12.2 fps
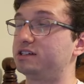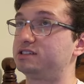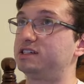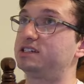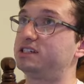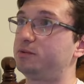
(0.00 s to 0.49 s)

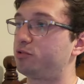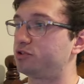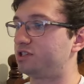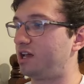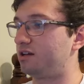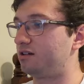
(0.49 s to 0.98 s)

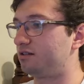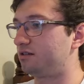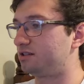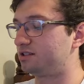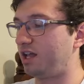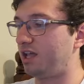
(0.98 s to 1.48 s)

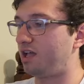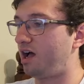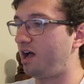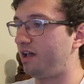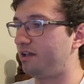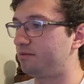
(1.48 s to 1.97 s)
60% Snake
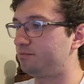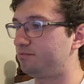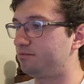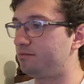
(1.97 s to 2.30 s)
Eye